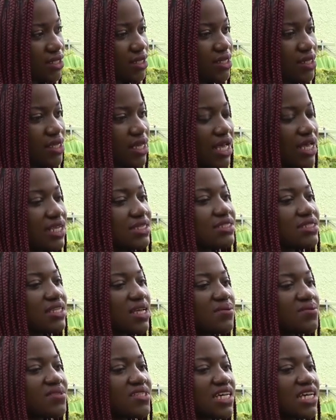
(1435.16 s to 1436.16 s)
Okay. And
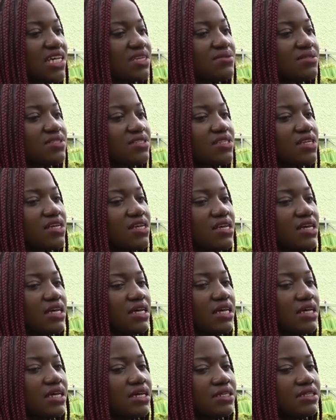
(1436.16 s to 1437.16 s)
sometimes
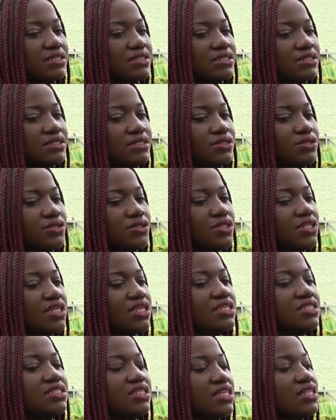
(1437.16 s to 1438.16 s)
you
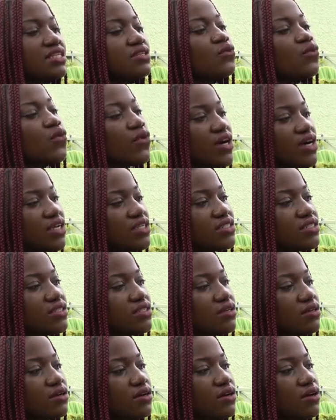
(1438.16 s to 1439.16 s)
need certain words
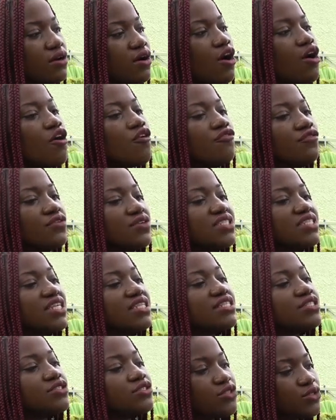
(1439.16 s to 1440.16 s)
for
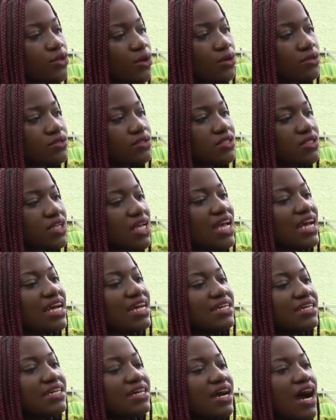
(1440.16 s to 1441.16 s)
certain songs.
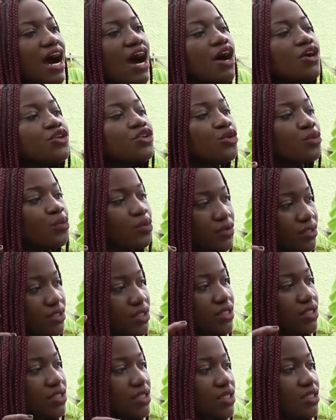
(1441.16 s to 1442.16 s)
How you
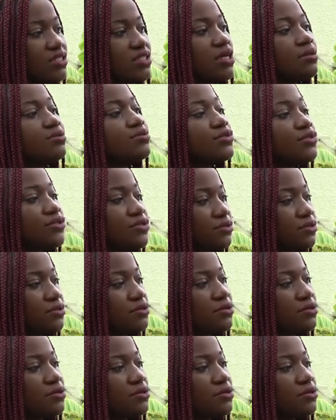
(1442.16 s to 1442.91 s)
put it is up to you.